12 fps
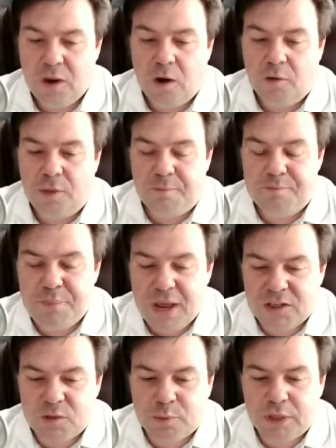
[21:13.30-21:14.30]
The
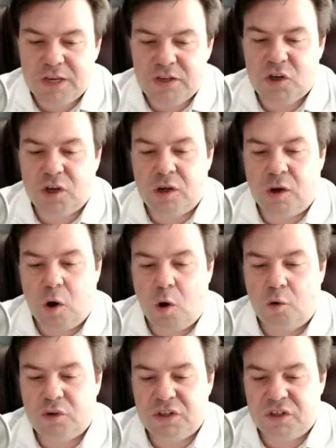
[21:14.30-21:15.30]
best place you can
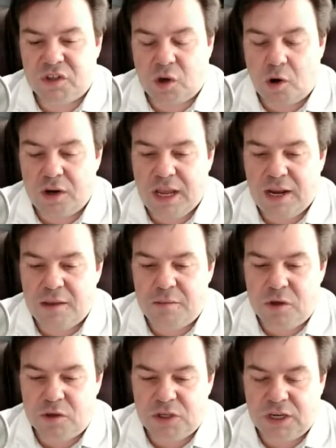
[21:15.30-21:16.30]
go to start getting
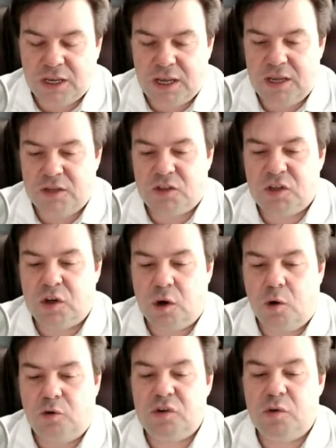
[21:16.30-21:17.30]
music is to
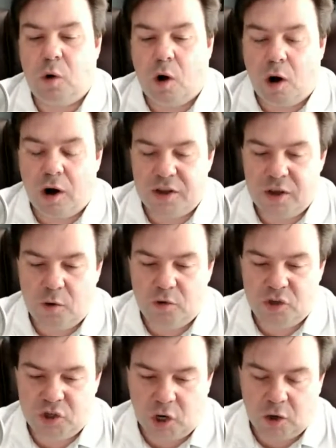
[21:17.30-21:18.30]
go to Audio
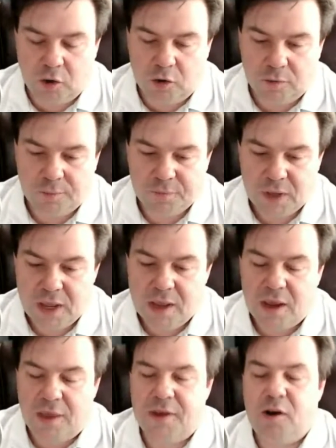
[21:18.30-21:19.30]
Jungle.
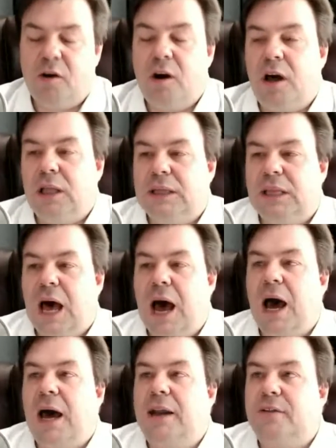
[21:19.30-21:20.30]
Now, there are a
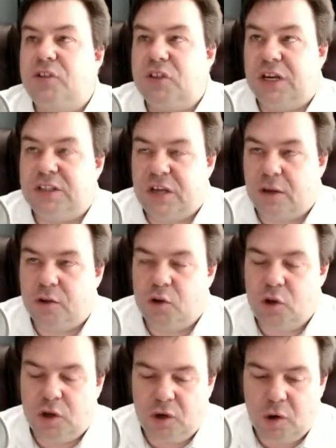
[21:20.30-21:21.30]
lot of sites out there
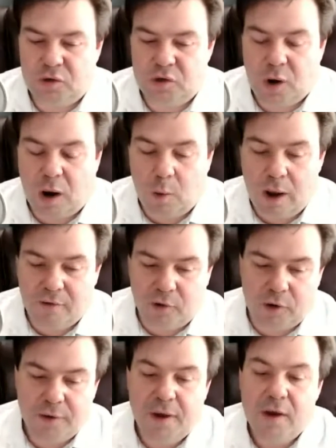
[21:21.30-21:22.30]
you can go to.
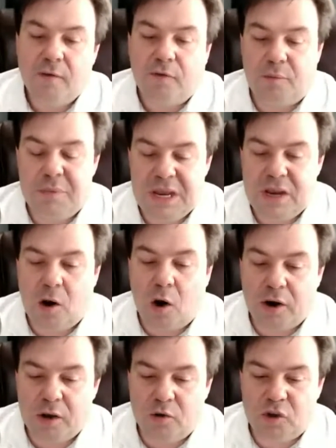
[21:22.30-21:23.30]
However, for me,
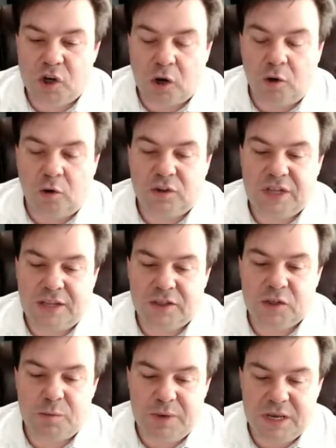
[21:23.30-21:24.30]
Audio Jungle
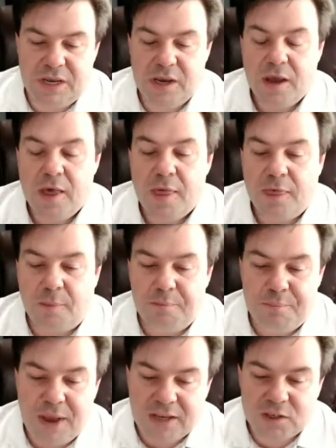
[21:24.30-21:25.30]
tends to be the
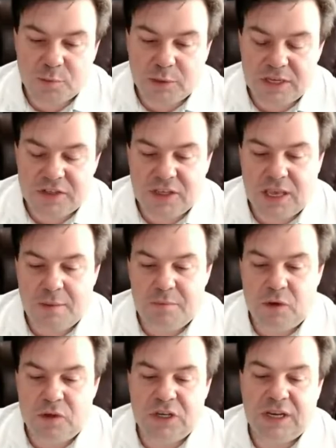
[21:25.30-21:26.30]
best place to get
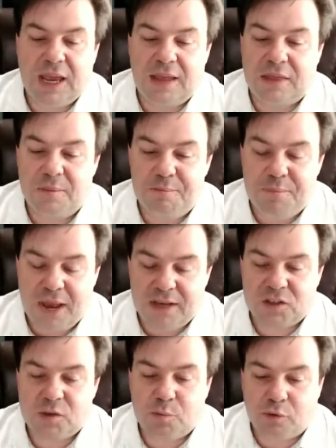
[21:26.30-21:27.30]
music at the
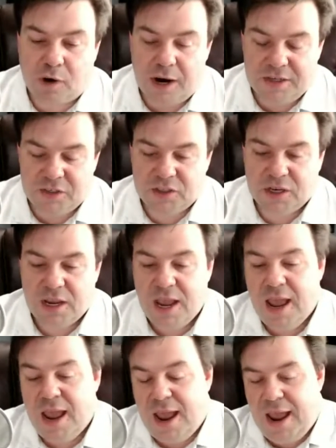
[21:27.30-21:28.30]
best price.
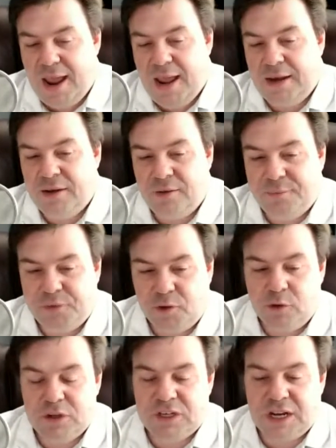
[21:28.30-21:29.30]
And the
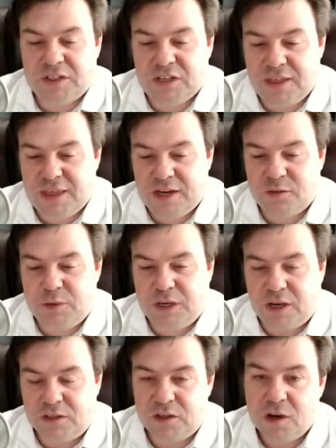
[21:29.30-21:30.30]
reason I say that is
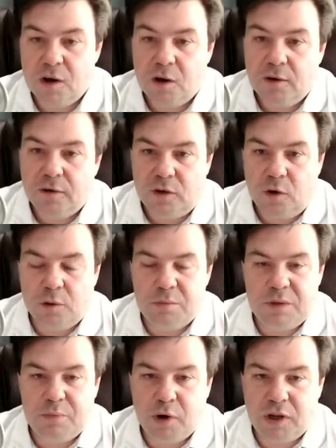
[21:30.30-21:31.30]
because you can
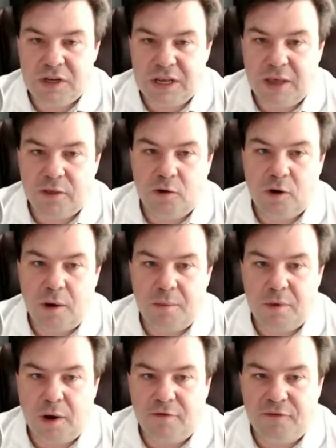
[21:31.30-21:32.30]
be putting together
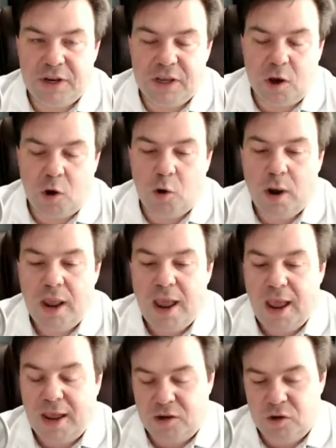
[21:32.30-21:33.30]
a video
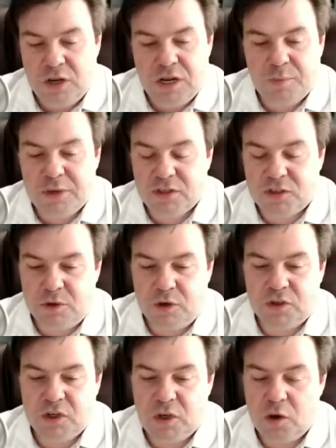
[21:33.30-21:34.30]
and you need a piece of
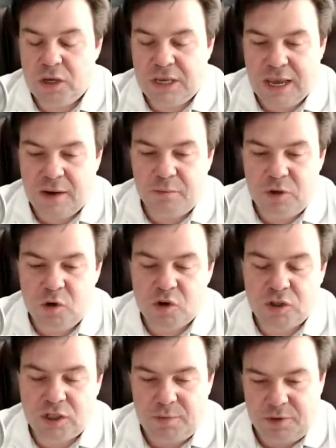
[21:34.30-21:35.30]
music. You can get them
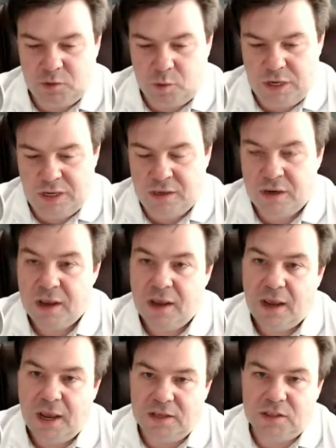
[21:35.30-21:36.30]
usually between
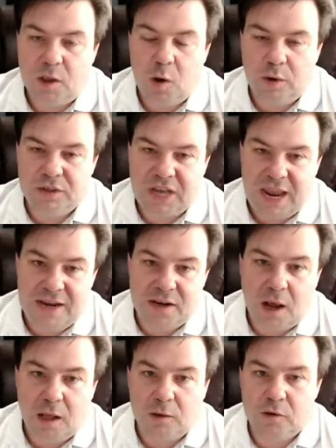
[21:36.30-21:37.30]
as low as
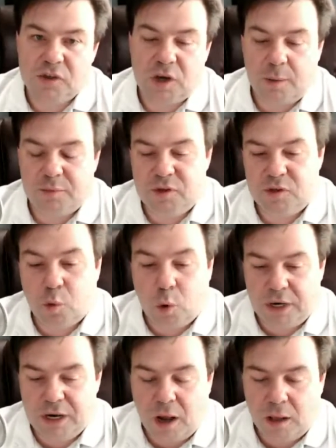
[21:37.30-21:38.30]
$8 up to
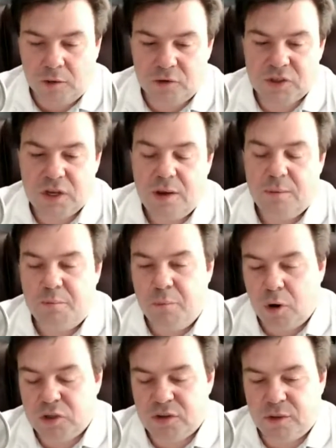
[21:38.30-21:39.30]
$20.
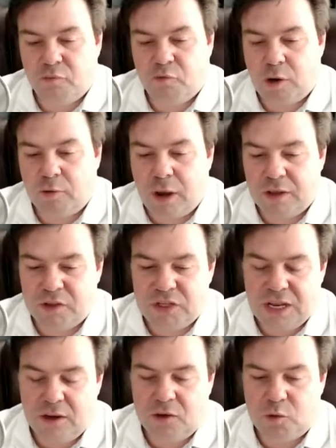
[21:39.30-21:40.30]
Most of them run around
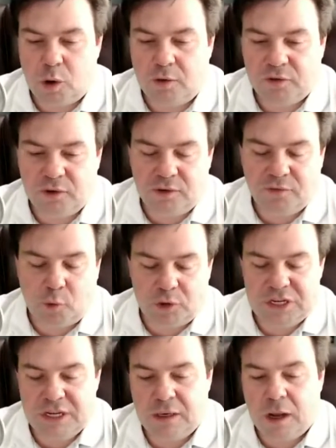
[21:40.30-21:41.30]
$12 to
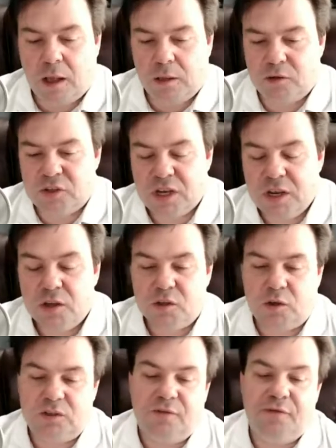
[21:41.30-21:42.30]
$14.
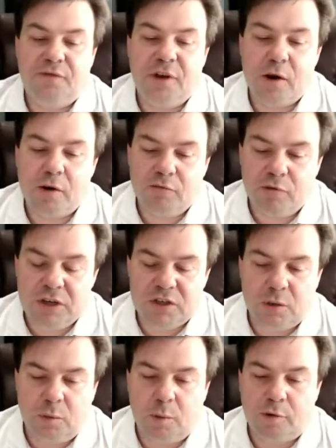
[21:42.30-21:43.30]
So it's a very
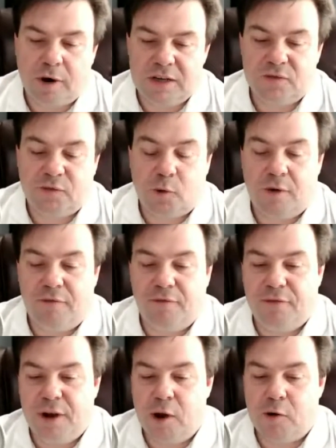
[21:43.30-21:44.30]
reasonable price for a
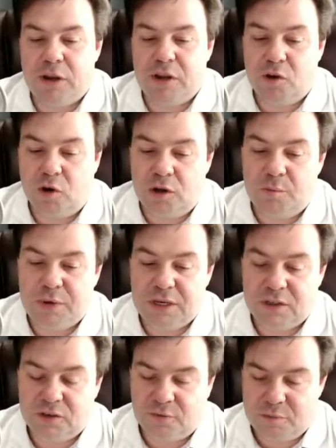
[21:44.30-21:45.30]
very good
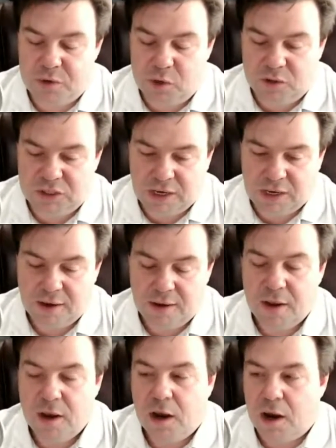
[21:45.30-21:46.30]
piece of music.
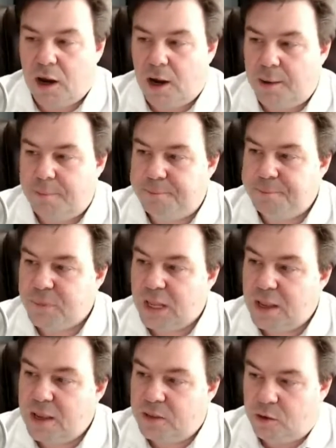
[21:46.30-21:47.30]

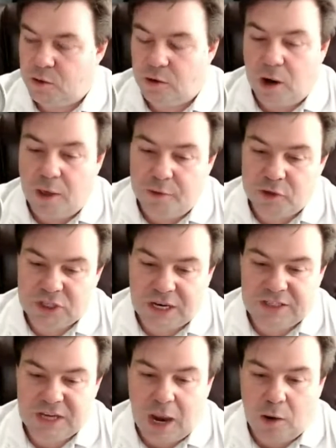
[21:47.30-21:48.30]
There are other
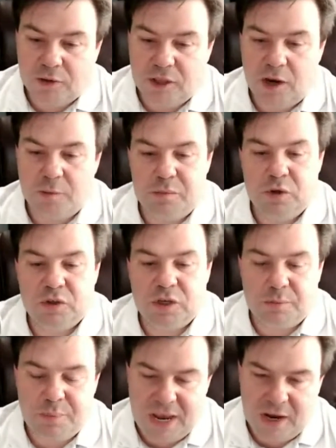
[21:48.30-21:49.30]
sites out there,
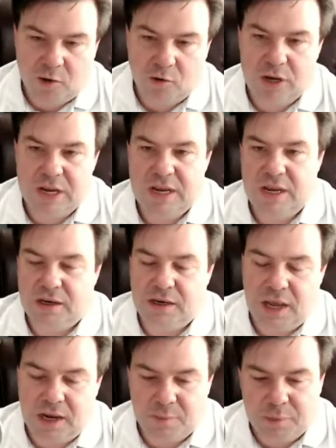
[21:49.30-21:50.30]
Music Bakery and
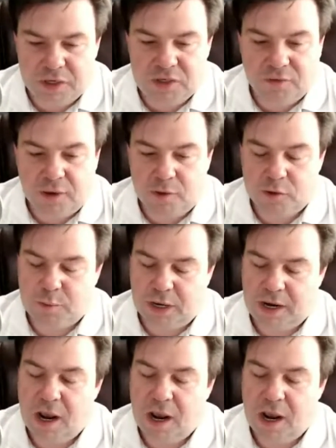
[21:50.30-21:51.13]
a bunch of others. But